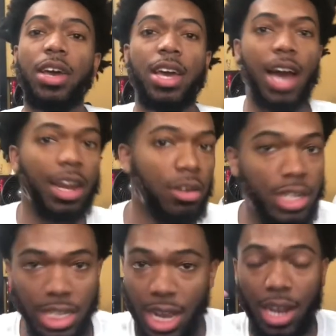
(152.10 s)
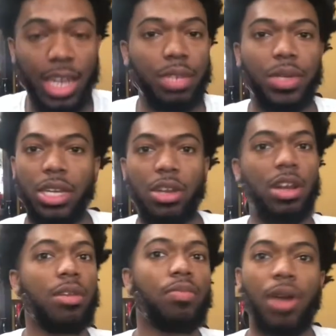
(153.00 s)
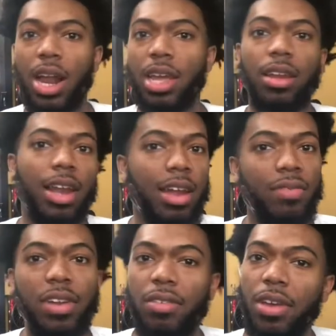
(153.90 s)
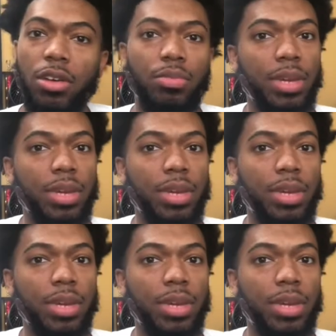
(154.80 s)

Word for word: I know this sounds like some shit you hear probably in a lot of videos,